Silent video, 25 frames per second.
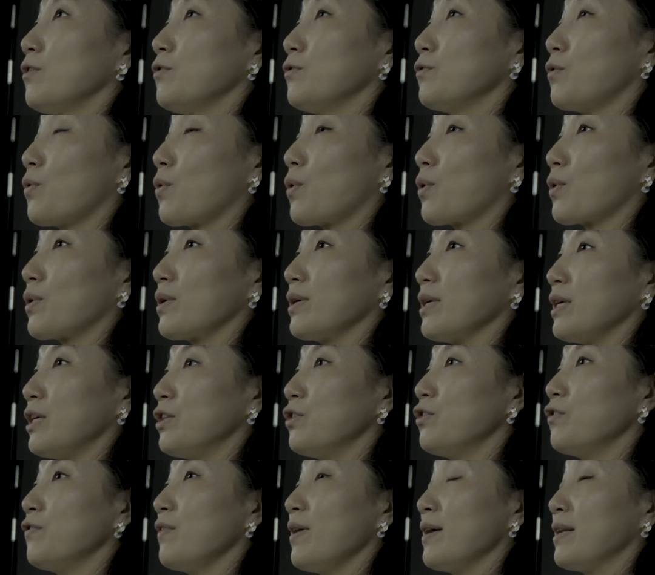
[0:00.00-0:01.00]
for
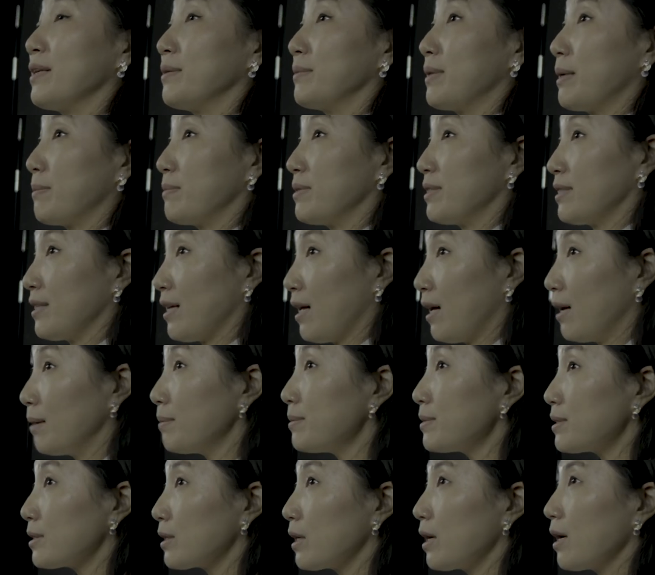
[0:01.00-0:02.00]
innovating
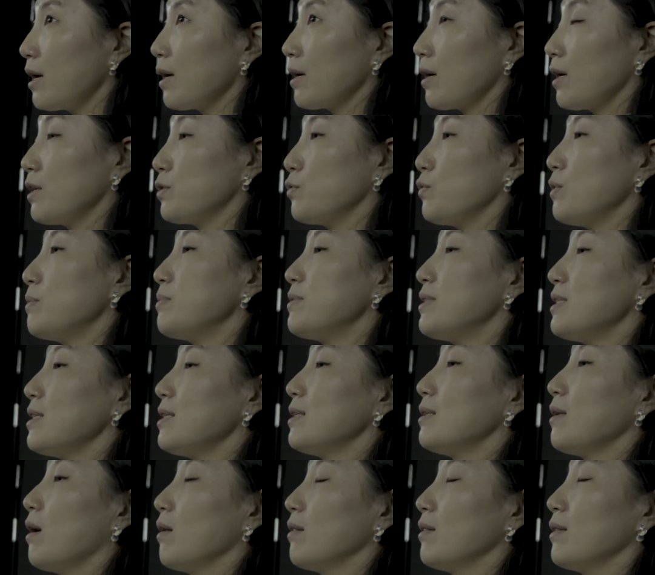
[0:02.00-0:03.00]
themselves because we've seen
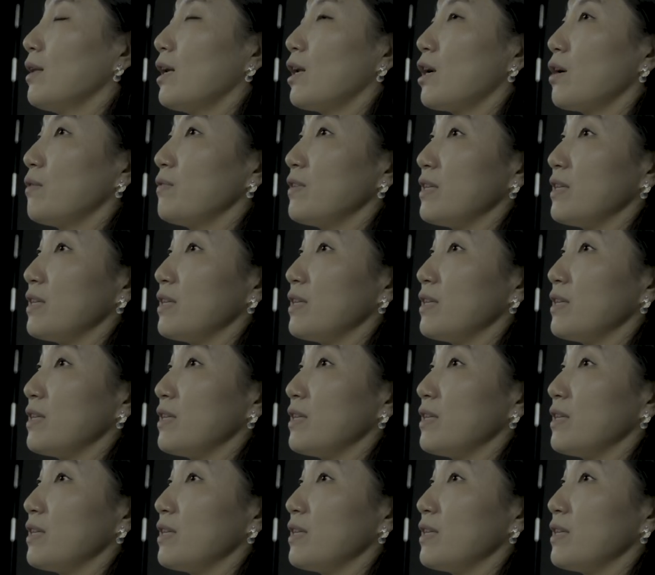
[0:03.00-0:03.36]
a lot of